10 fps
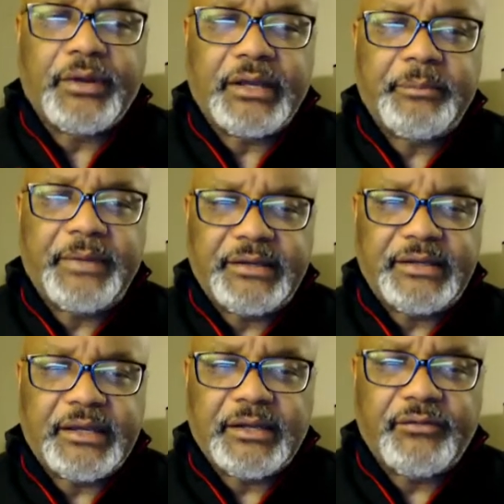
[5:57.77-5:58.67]
It could be
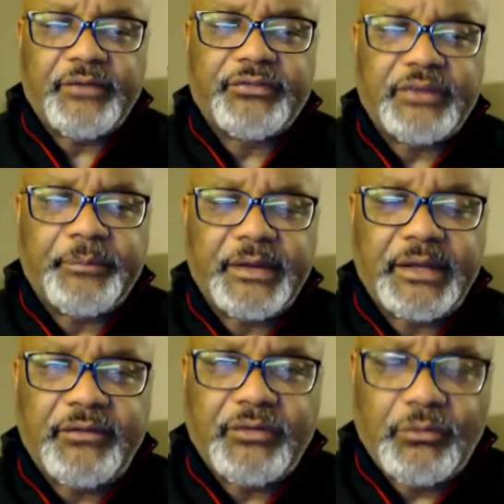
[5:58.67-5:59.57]
indicative of something
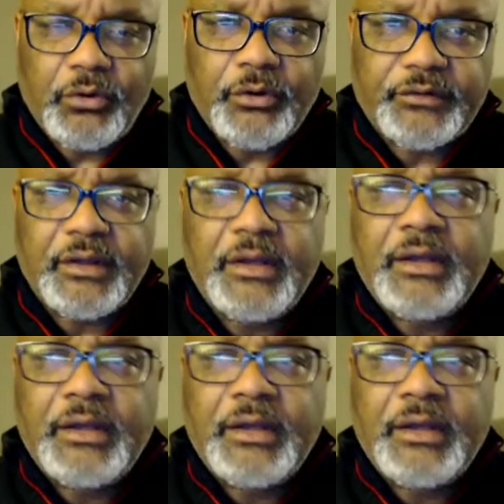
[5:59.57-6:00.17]
even worse.